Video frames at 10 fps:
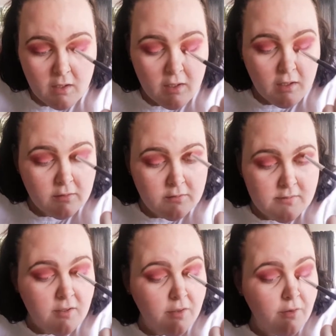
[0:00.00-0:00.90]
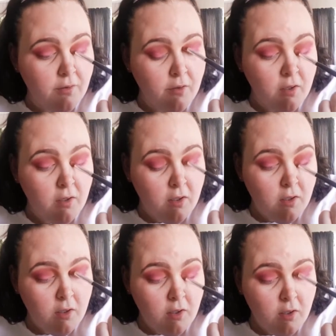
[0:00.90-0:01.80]
And so
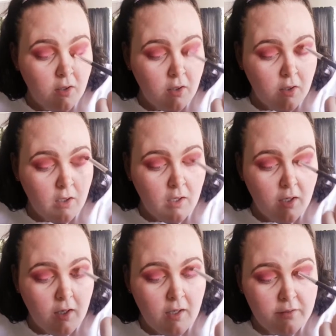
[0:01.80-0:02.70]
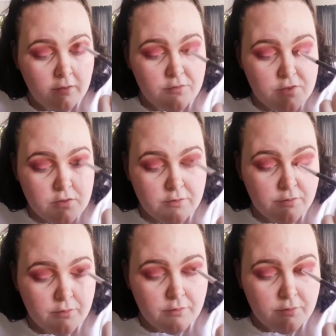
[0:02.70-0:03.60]
I used
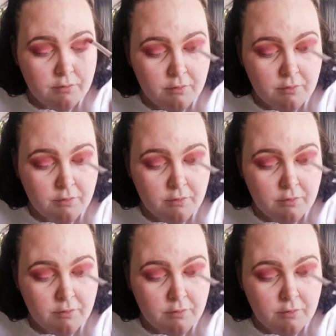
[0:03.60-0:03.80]
to